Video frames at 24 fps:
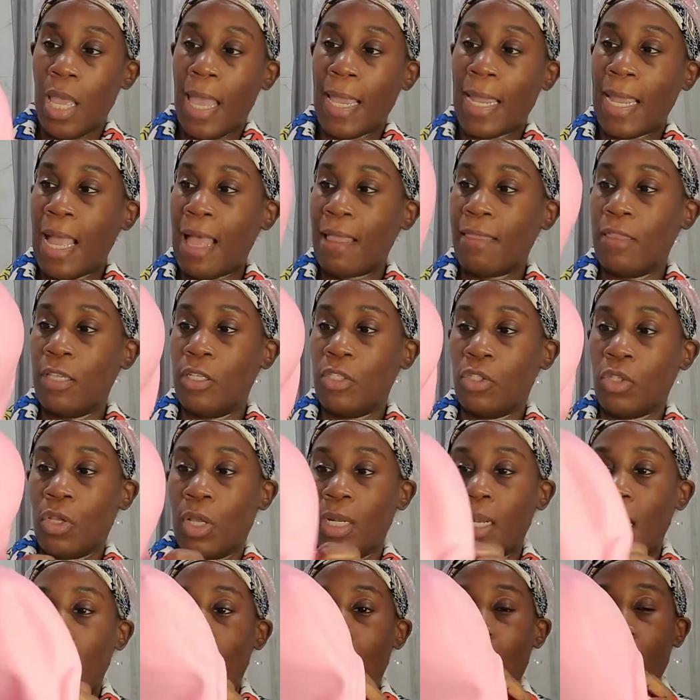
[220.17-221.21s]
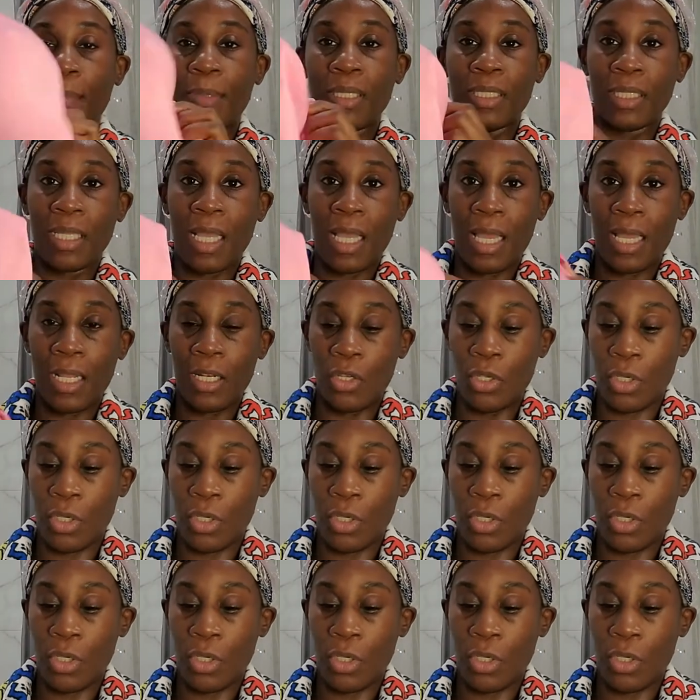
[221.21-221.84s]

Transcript: I got this on Amazon.